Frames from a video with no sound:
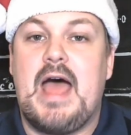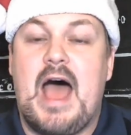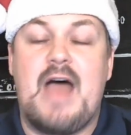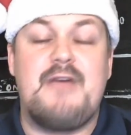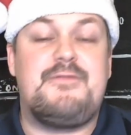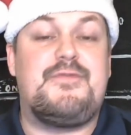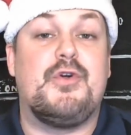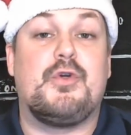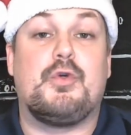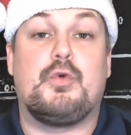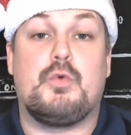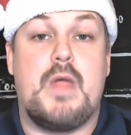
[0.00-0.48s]
I
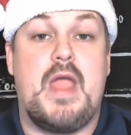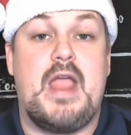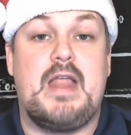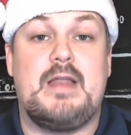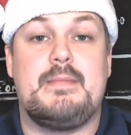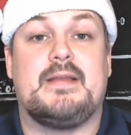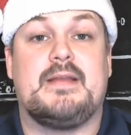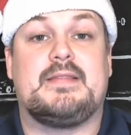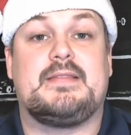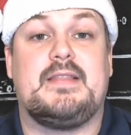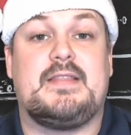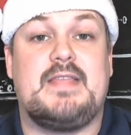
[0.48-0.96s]
feel great
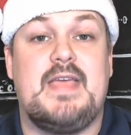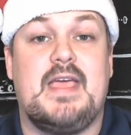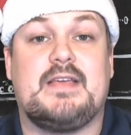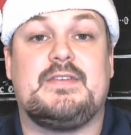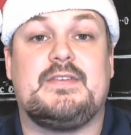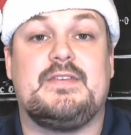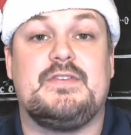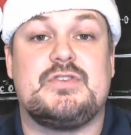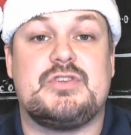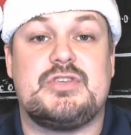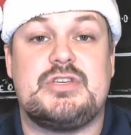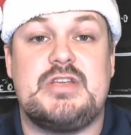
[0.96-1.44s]
about the
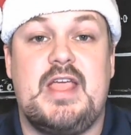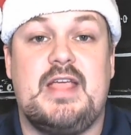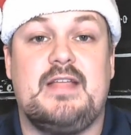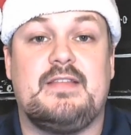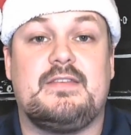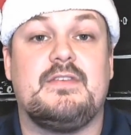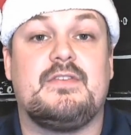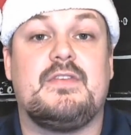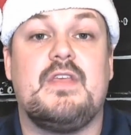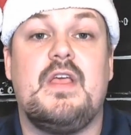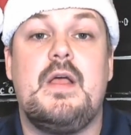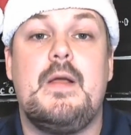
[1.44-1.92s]
Texans'
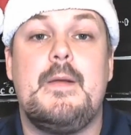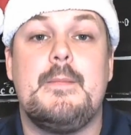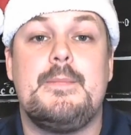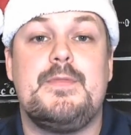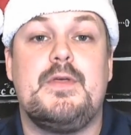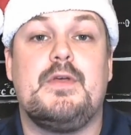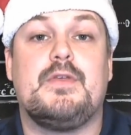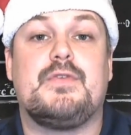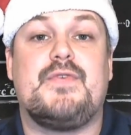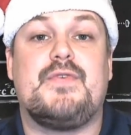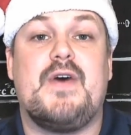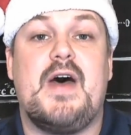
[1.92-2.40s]
chances
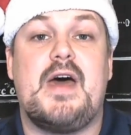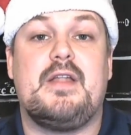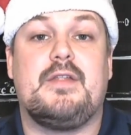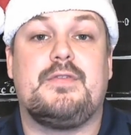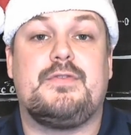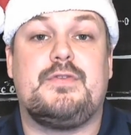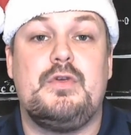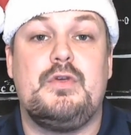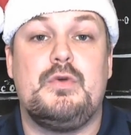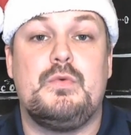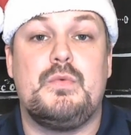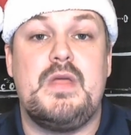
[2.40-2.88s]
those final
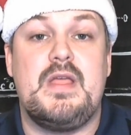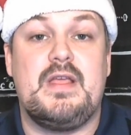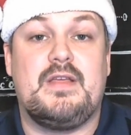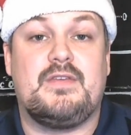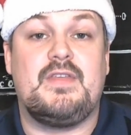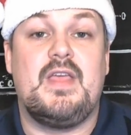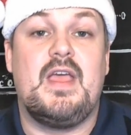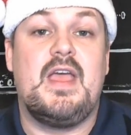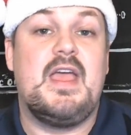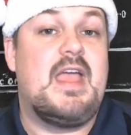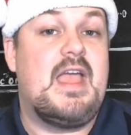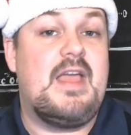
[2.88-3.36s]
two
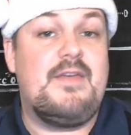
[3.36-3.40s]
weeks.